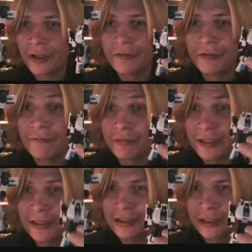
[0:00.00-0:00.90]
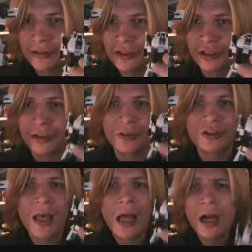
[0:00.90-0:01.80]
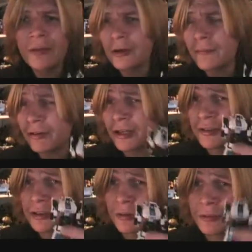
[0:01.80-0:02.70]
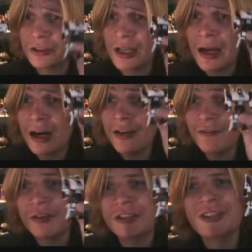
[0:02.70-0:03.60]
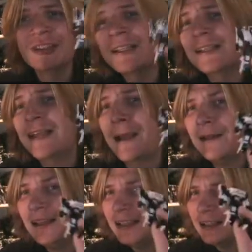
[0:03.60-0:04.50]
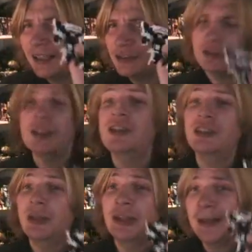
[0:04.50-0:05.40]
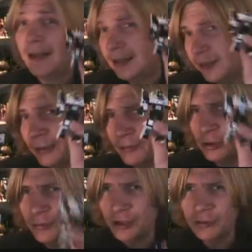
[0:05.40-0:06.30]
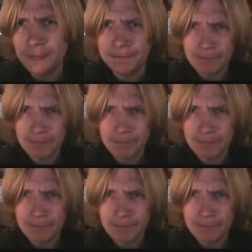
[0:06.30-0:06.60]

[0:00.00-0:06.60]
I'll go through it really slow to show you, because I'm quite proud of this one, because I thought he just needed that little extra touch to make him that little bit more special.